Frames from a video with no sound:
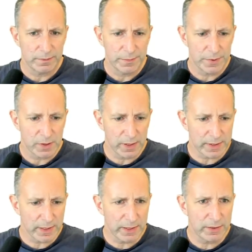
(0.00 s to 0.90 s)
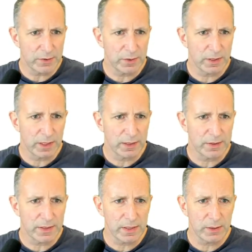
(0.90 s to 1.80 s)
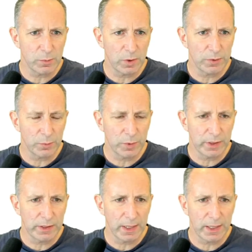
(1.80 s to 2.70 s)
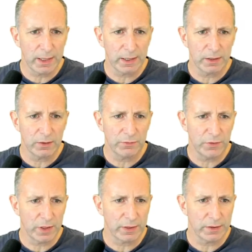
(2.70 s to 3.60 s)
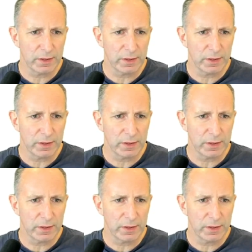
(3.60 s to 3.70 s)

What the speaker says: So let's get into it and see what we can find.